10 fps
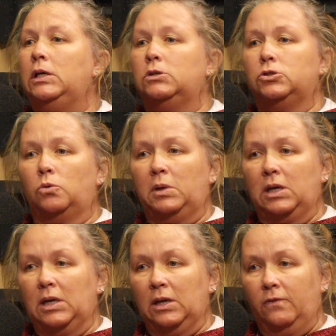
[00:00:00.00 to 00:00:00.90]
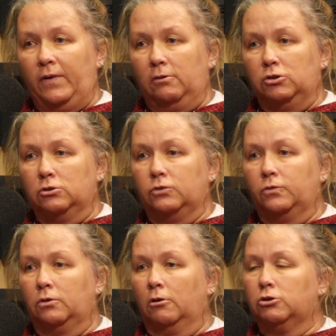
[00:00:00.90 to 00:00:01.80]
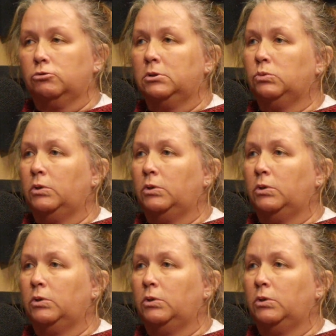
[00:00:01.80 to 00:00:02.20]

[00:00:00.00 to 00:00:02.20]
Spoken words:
so we can get vouchers for groceries.